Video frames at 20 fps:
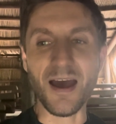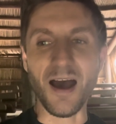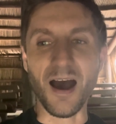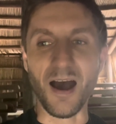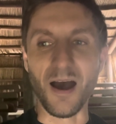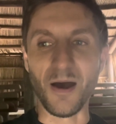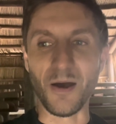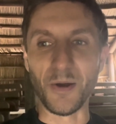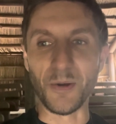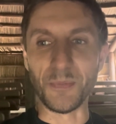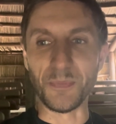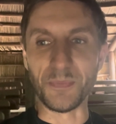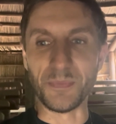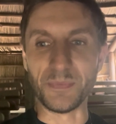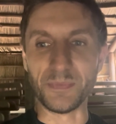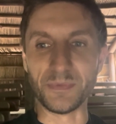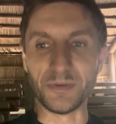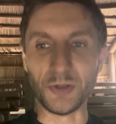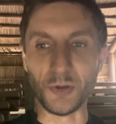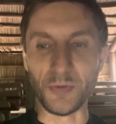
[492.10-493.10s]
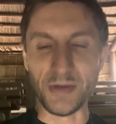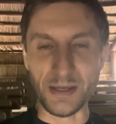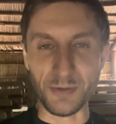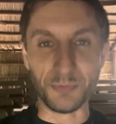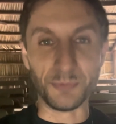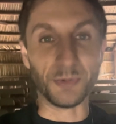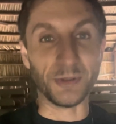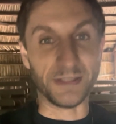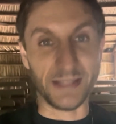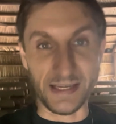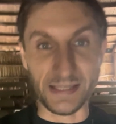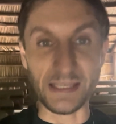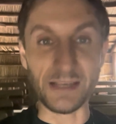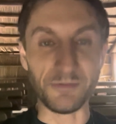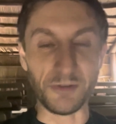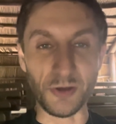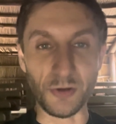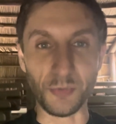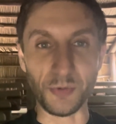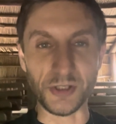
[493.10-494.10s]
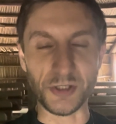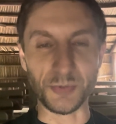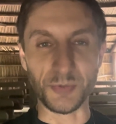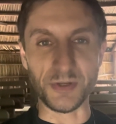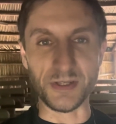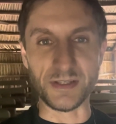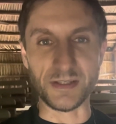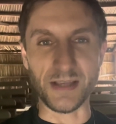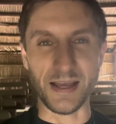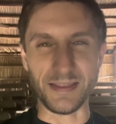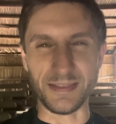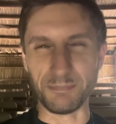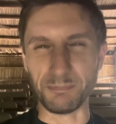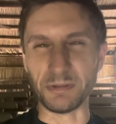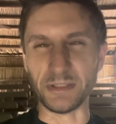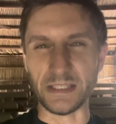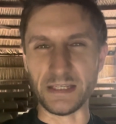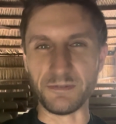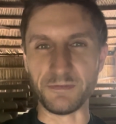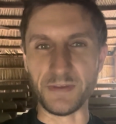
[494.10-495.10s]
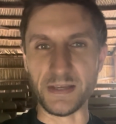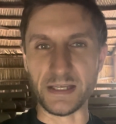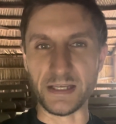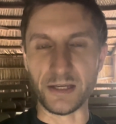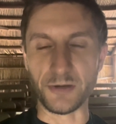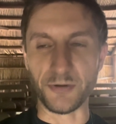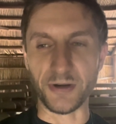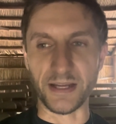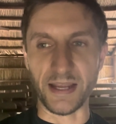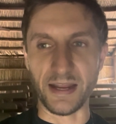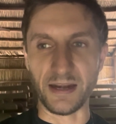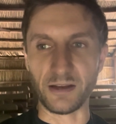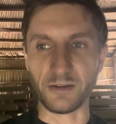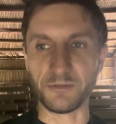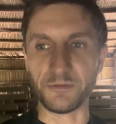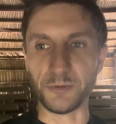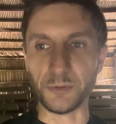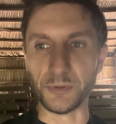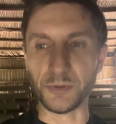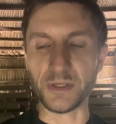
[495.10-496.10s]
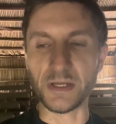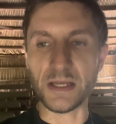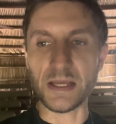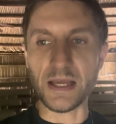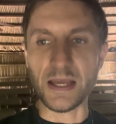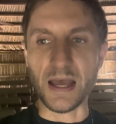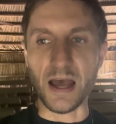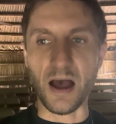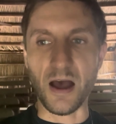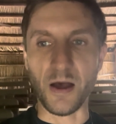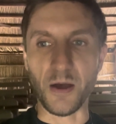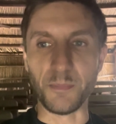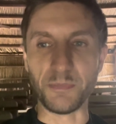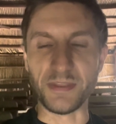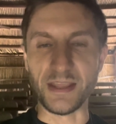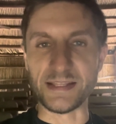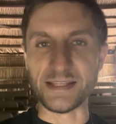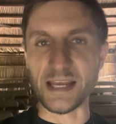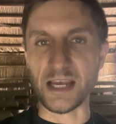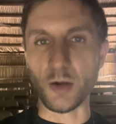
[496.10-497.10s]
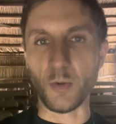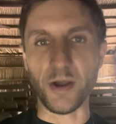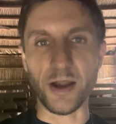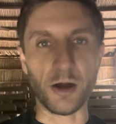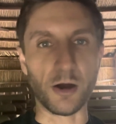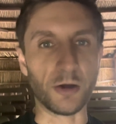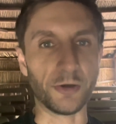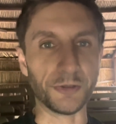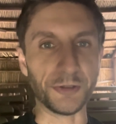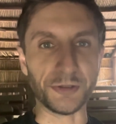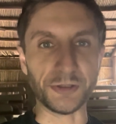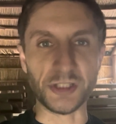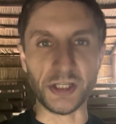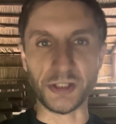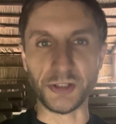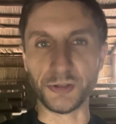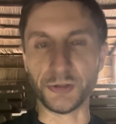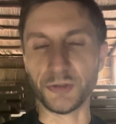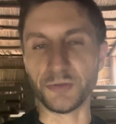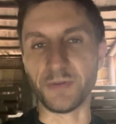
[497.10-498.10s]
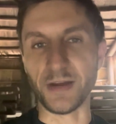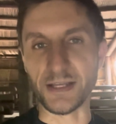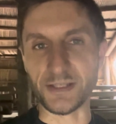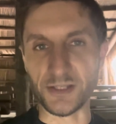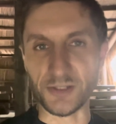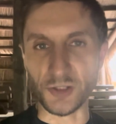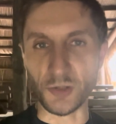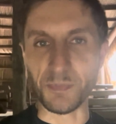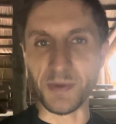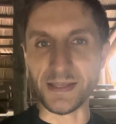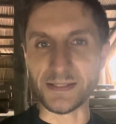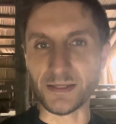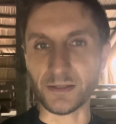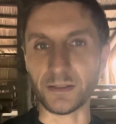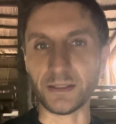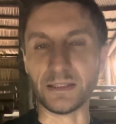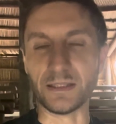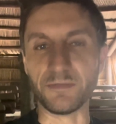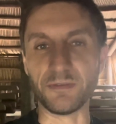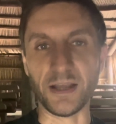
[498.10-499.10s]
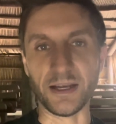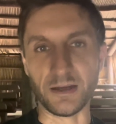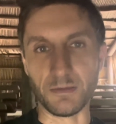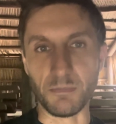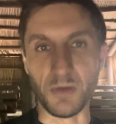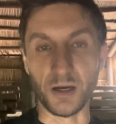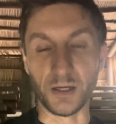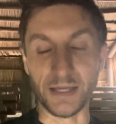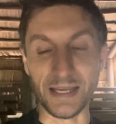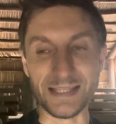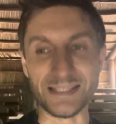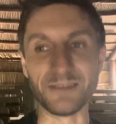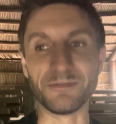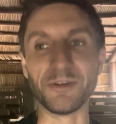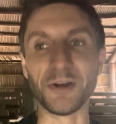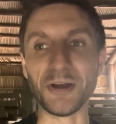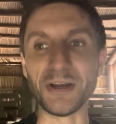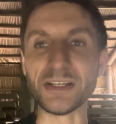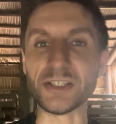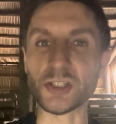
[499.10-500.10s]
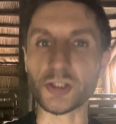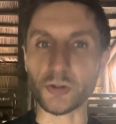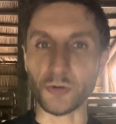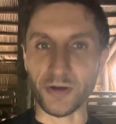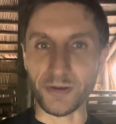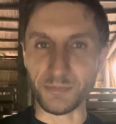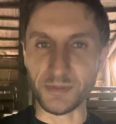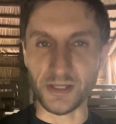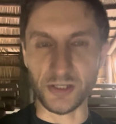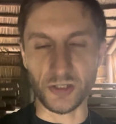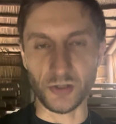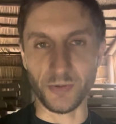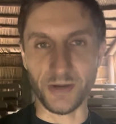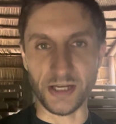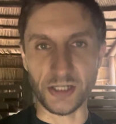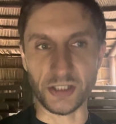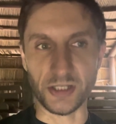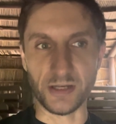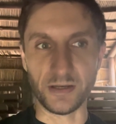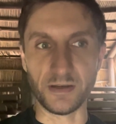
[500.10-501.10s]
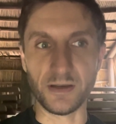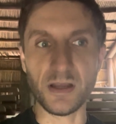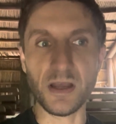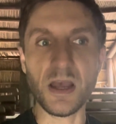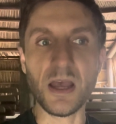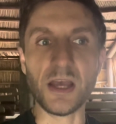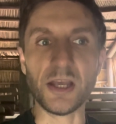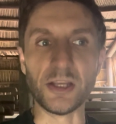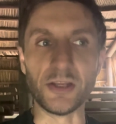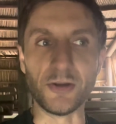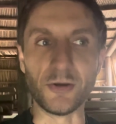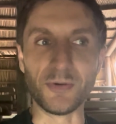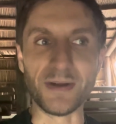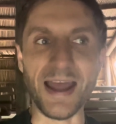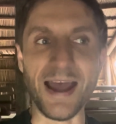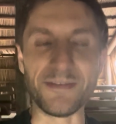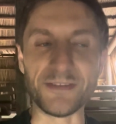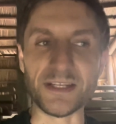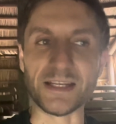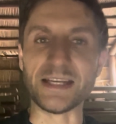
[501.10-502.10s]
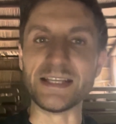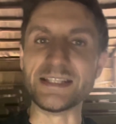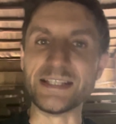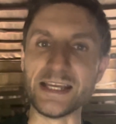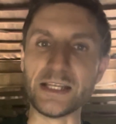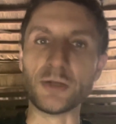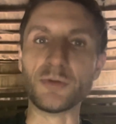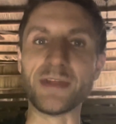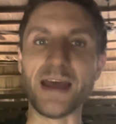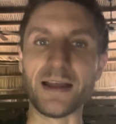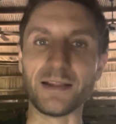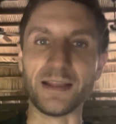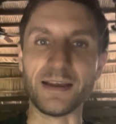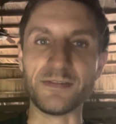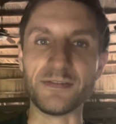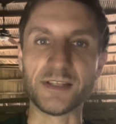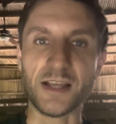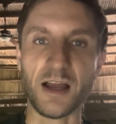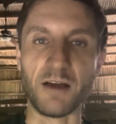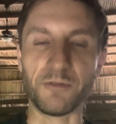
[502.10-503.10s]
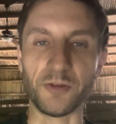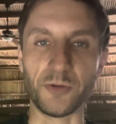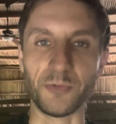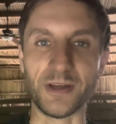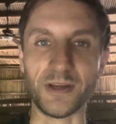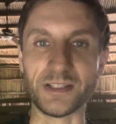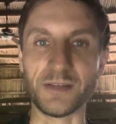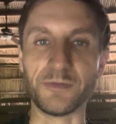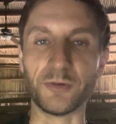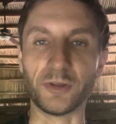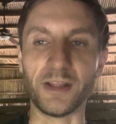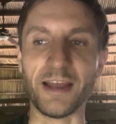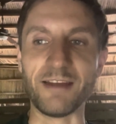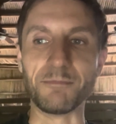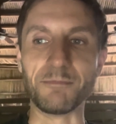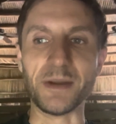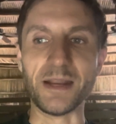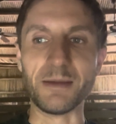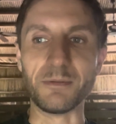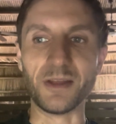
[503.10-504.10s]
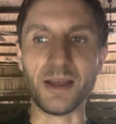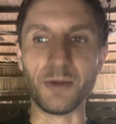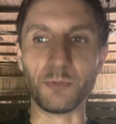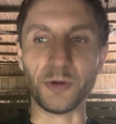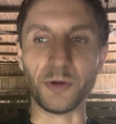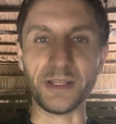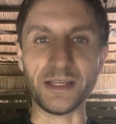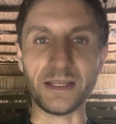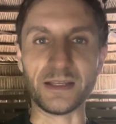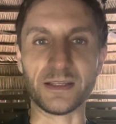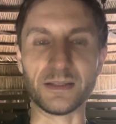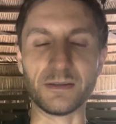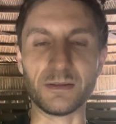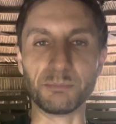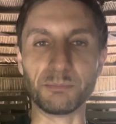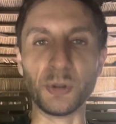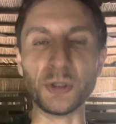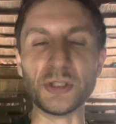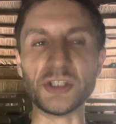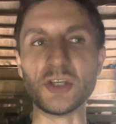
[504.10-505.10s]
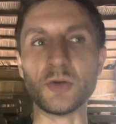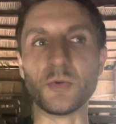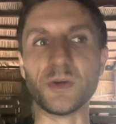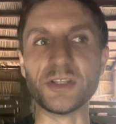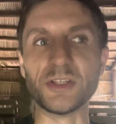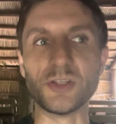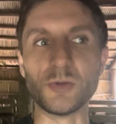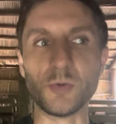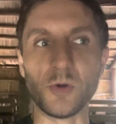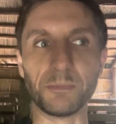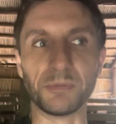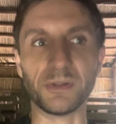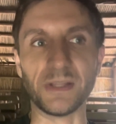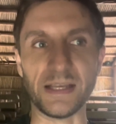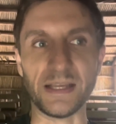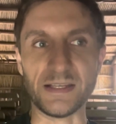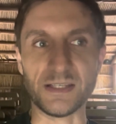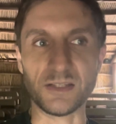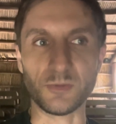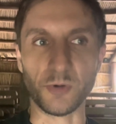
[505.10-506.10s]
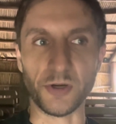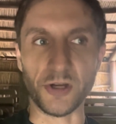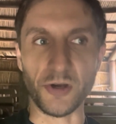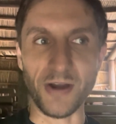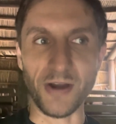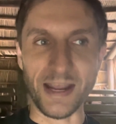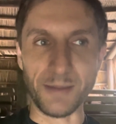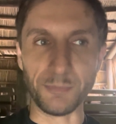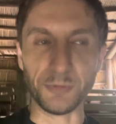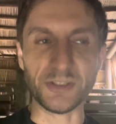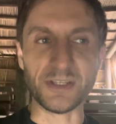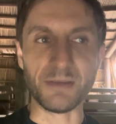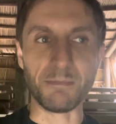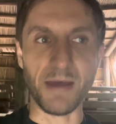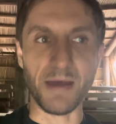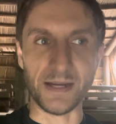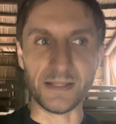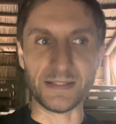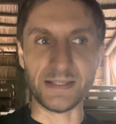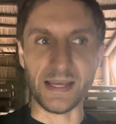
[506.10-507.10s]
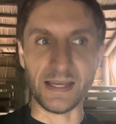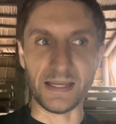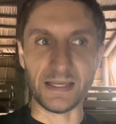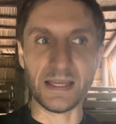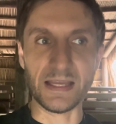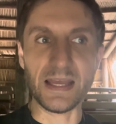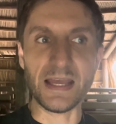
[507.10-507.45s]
Um, you eat what they give you, which was, I believe, vegan organic food. Um, they take away all your digital devices. You basically live like a monk. It's a very extreme situation. You don't have to continue that lifestyle for the rest of your life, but it, it really puts you into a place where you're able to meditate